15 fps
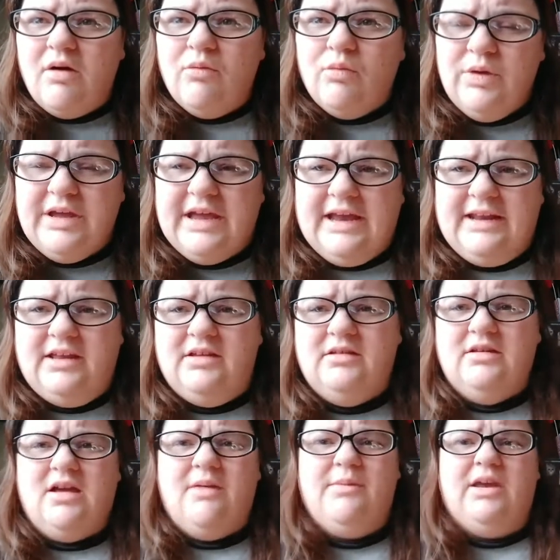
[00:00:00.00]
We get it.
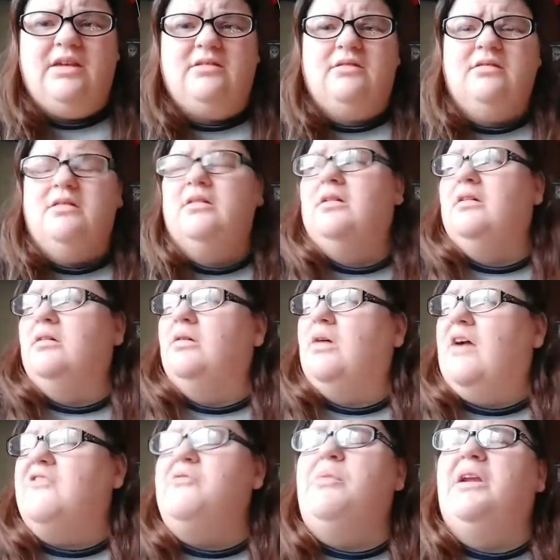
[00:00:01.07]
I mean,
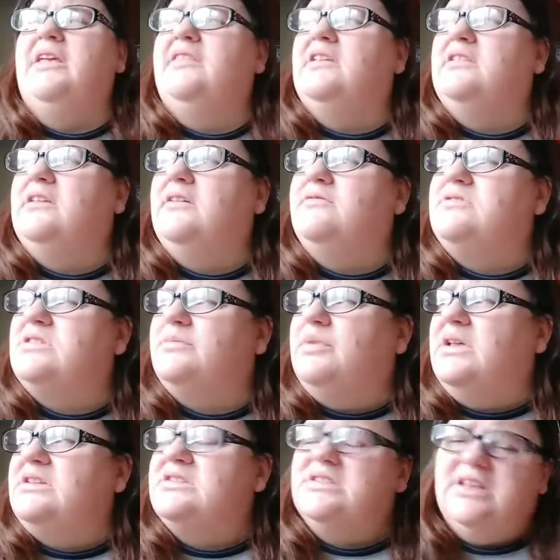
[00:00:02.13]
everybody that lives in
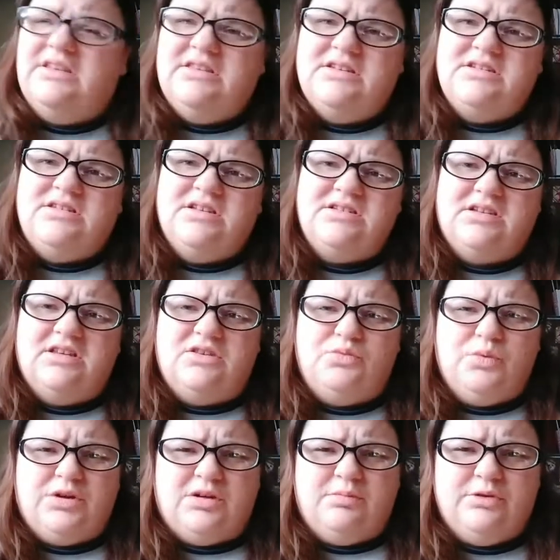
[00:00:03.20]
places like this does get the
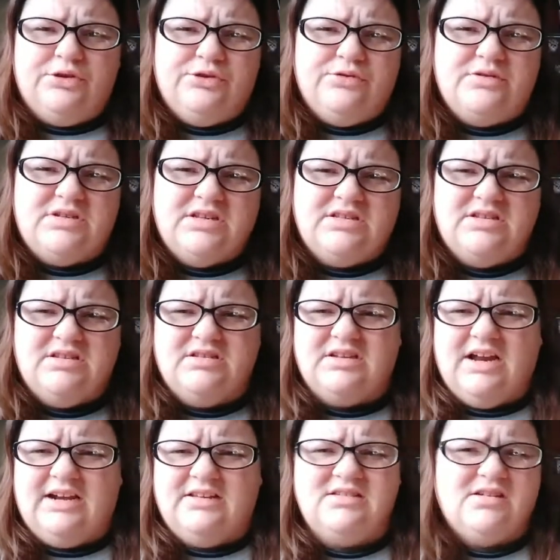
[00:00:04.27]
winter blues. It's
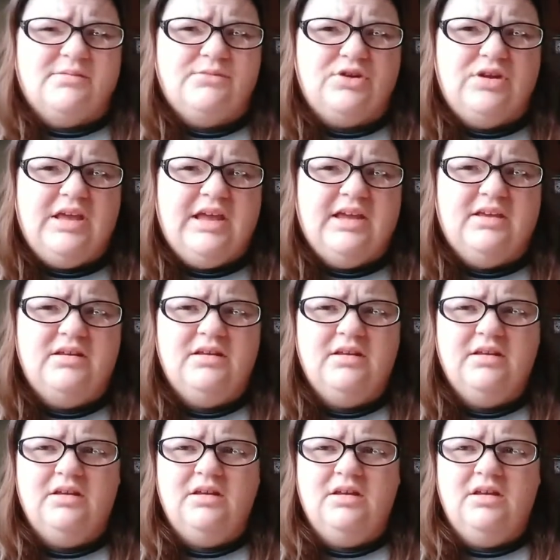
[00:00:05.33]
kind of something you can't
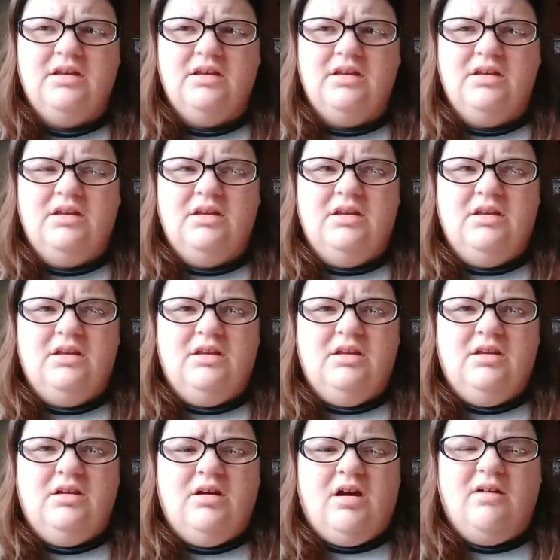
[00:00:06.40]

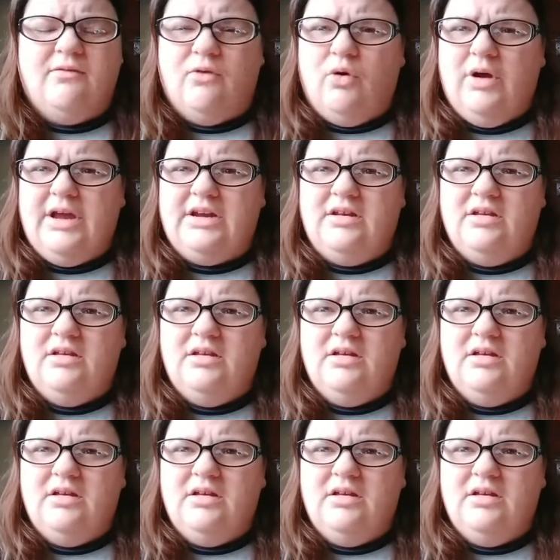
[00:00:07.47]
avoid.